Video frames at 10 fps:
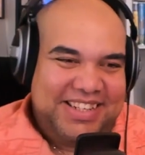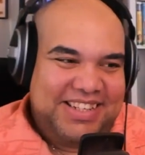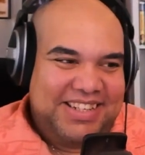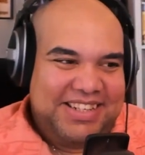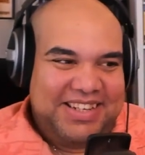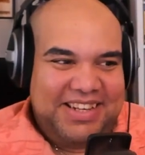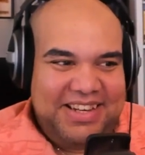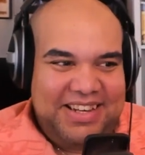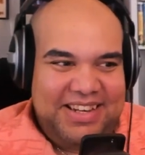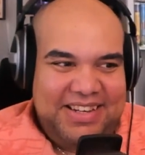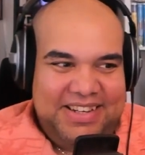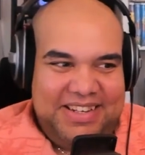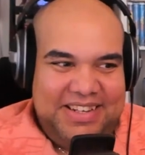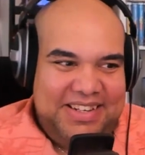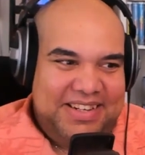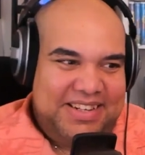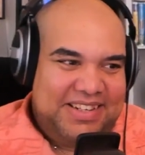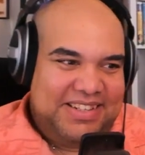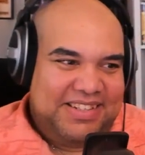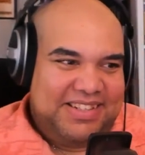Dessert, what you got?
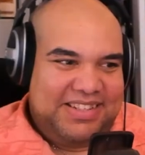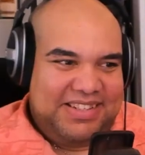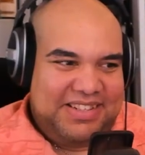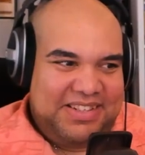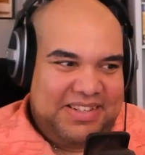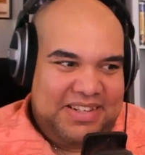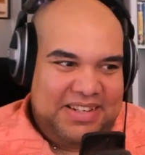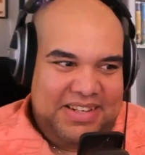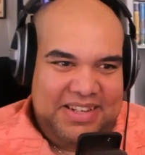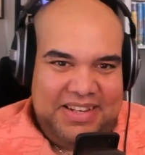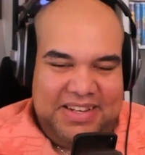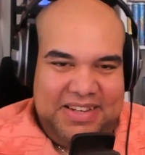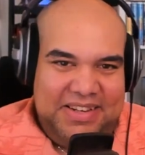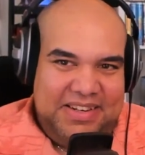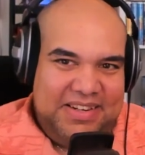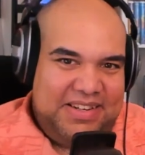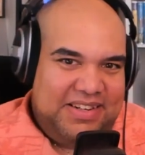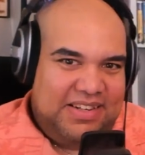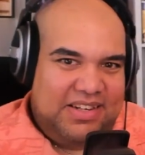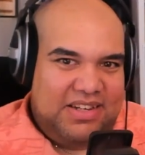Chocolate chip cheesecake with
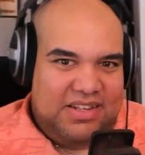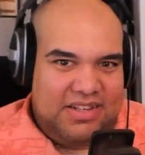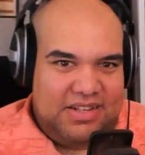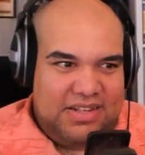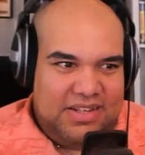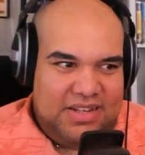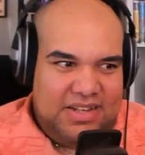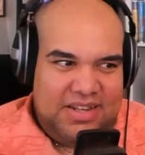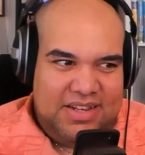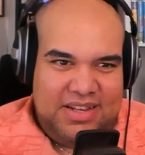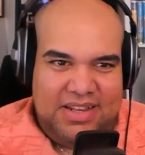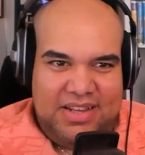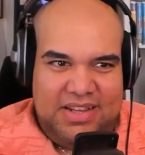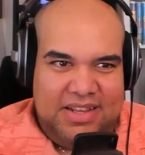fudge sauce a la Paolo.